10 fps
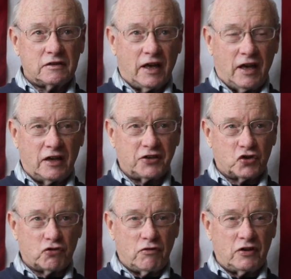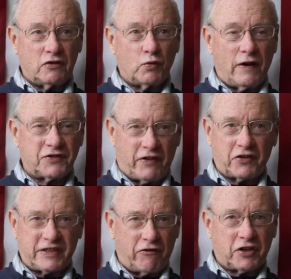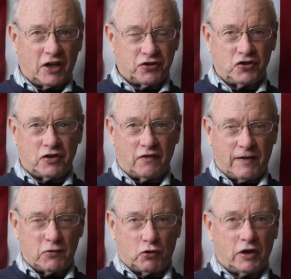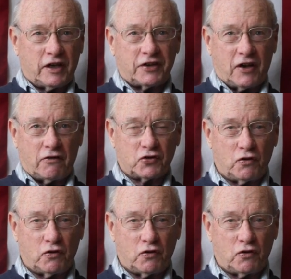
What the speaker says: I had a sister, and we have 7 cousins, and the families all get together.